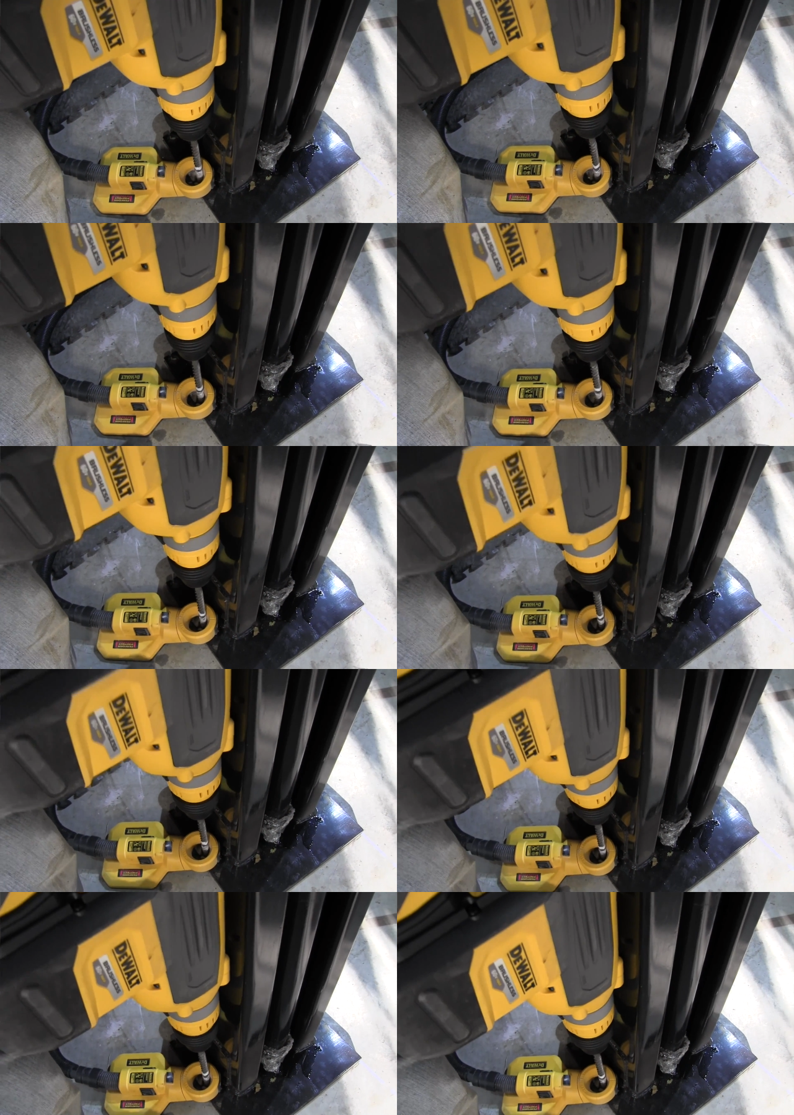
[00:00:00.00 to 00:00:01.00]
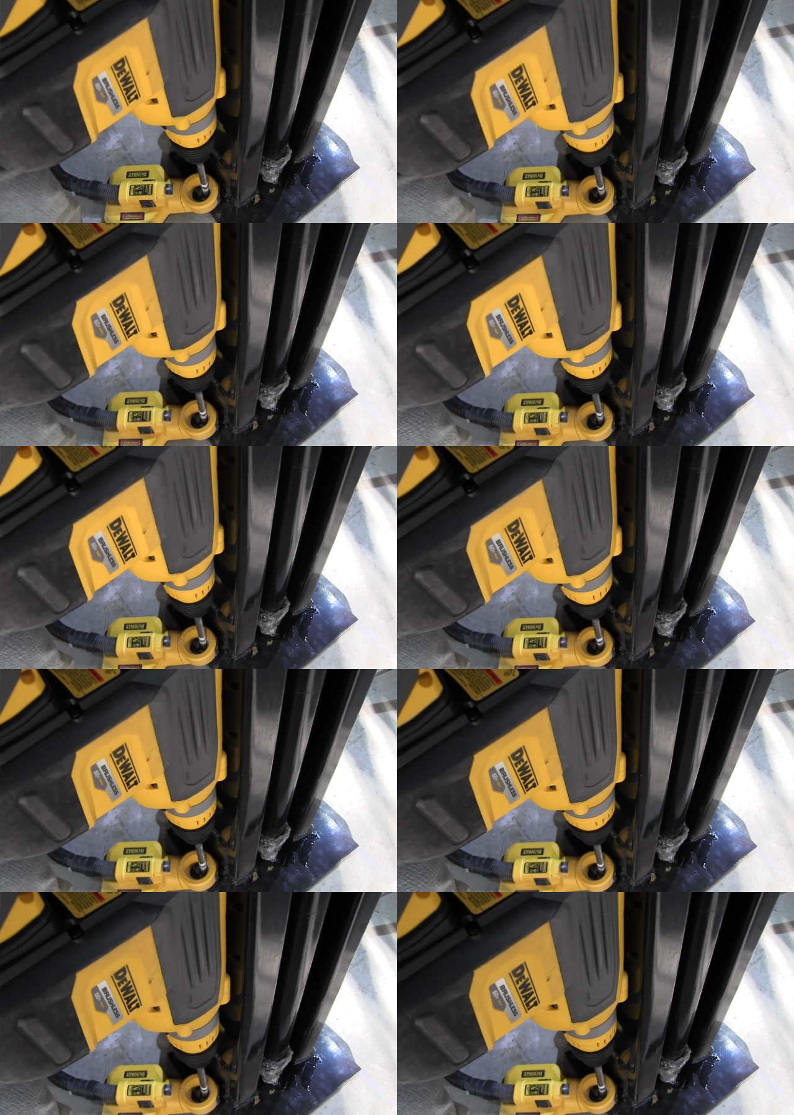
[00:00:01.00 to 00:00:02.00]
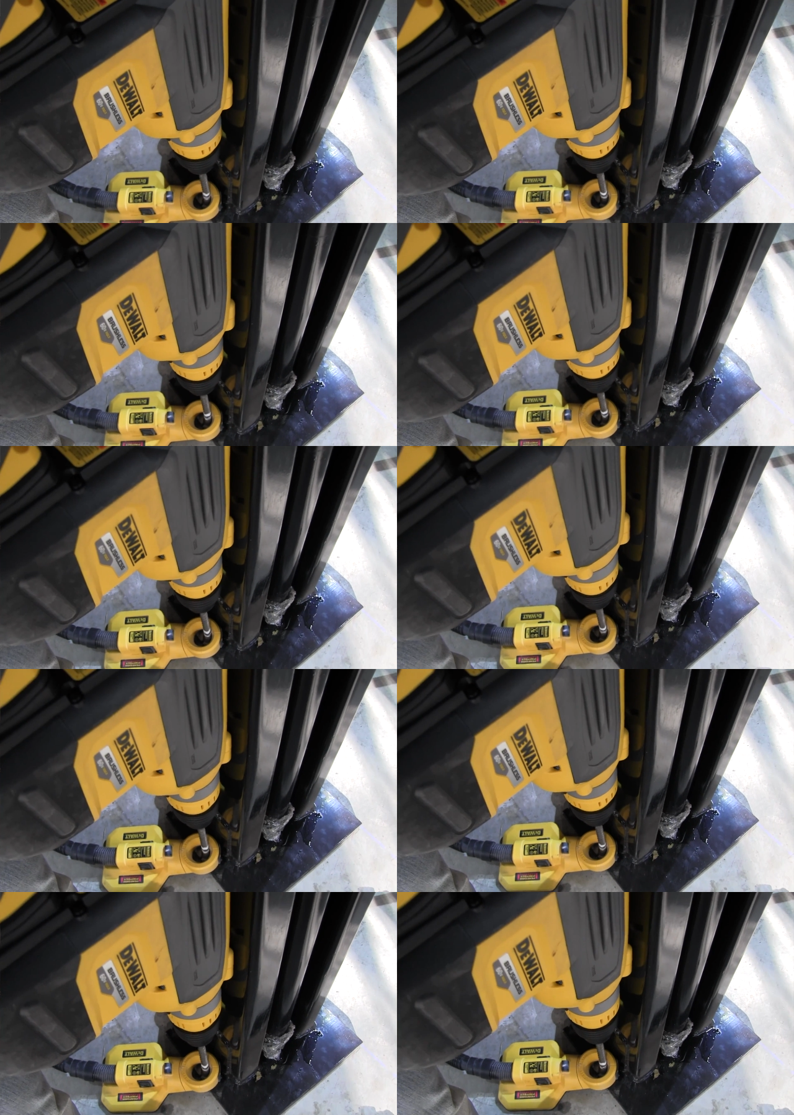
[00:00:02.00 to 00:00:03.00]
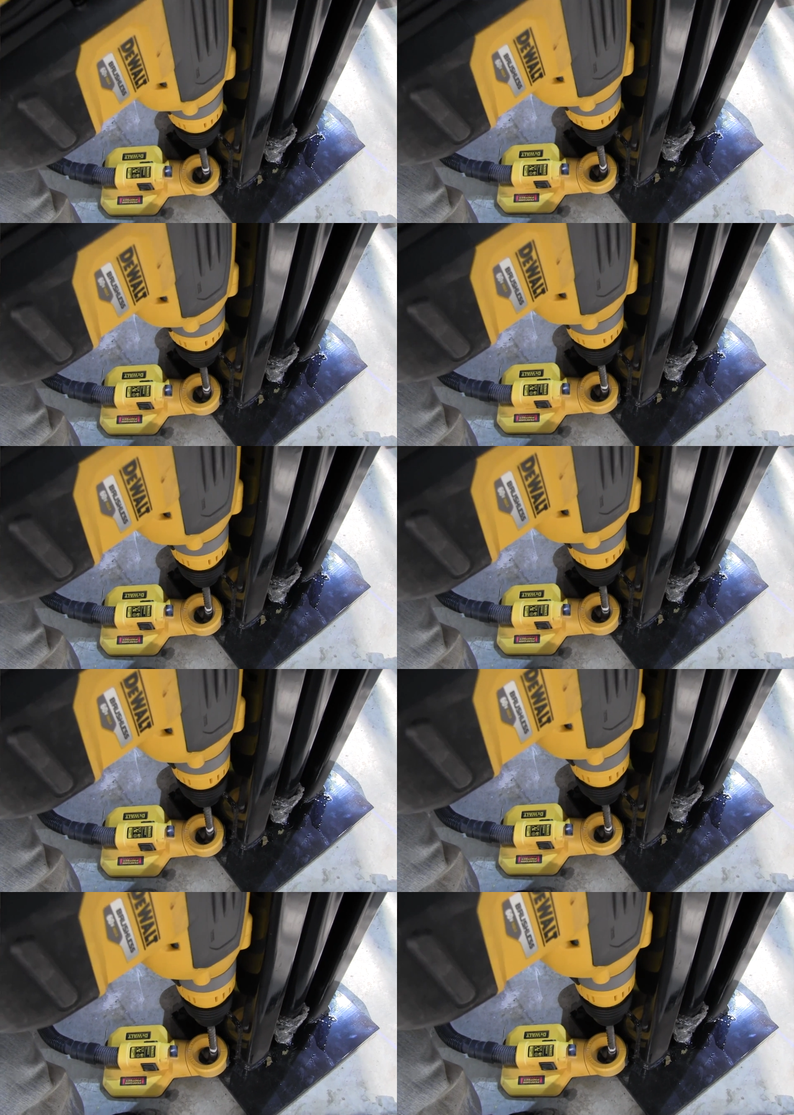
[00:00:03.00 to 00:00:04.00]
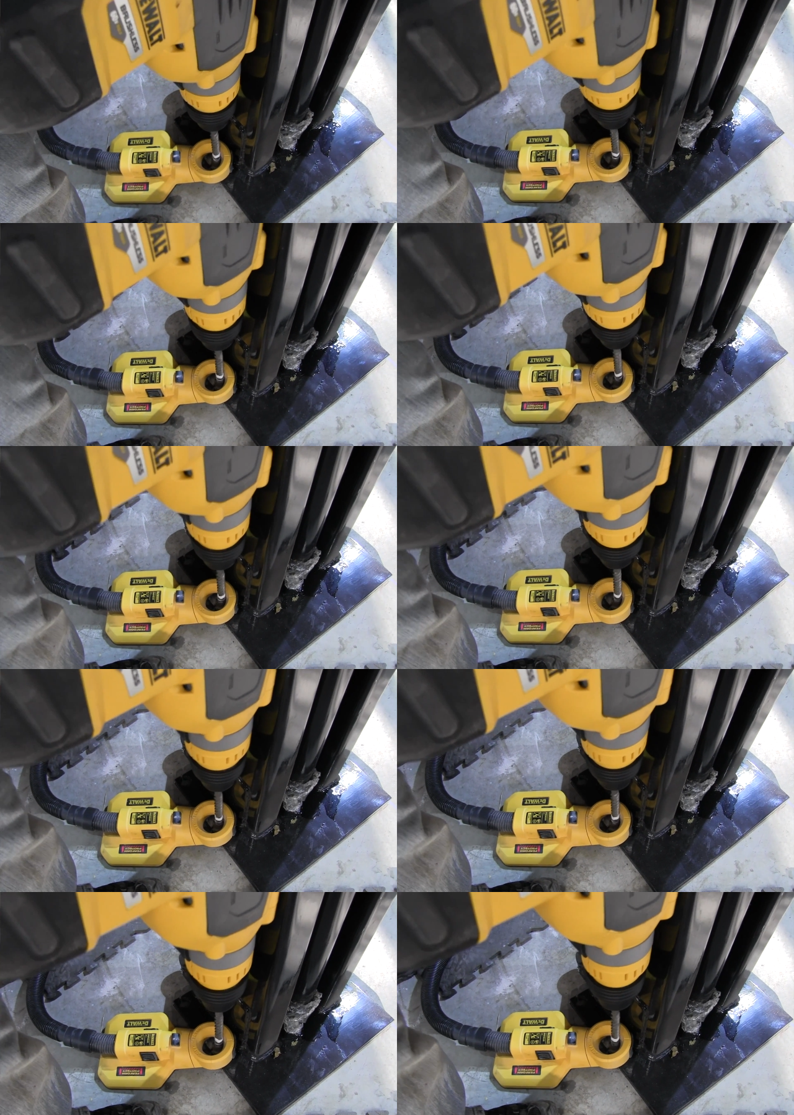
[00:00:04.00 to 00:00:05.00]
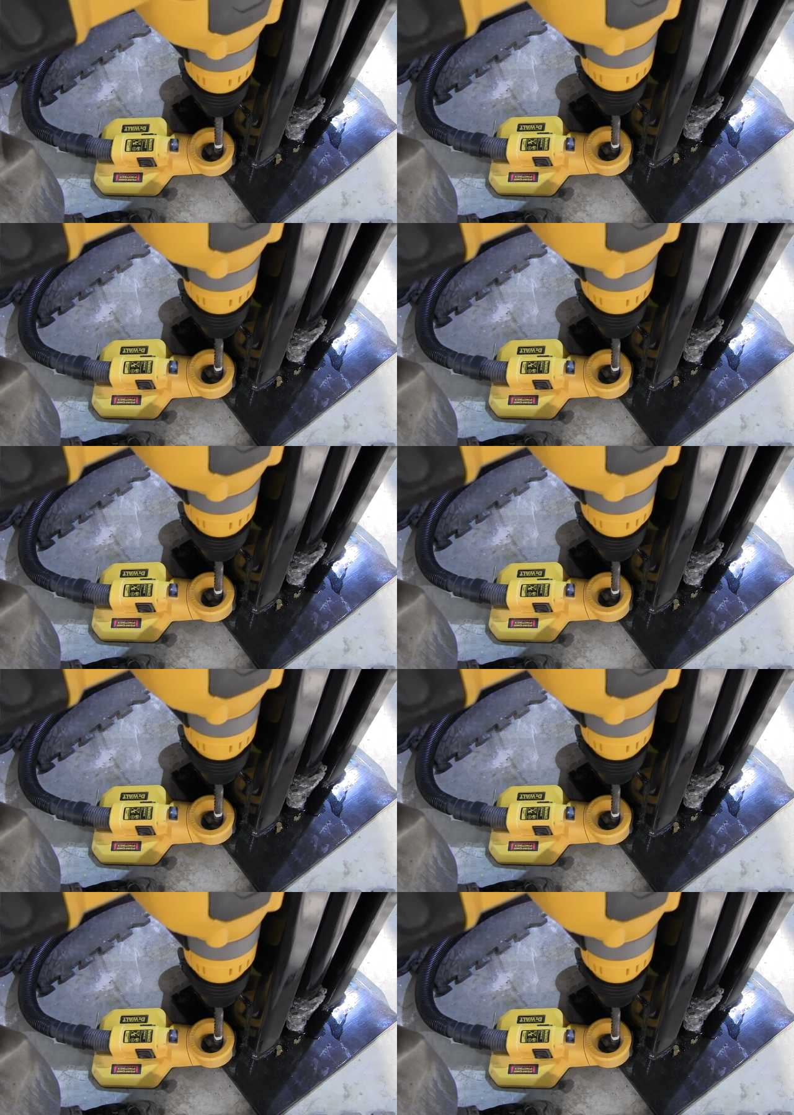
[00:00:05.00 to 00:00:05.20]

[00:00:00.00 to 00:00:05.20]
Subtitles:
[unreadable: no face in view]